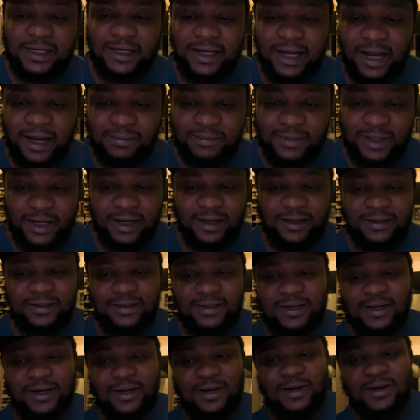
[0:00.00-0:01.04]
they calm down.
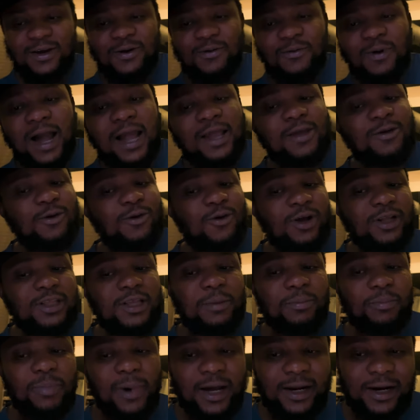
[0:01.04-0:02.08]
Why you call
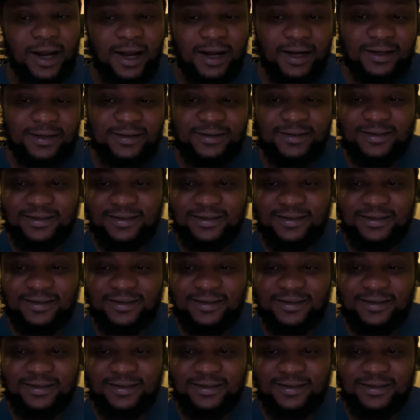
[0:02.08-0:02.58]
the para?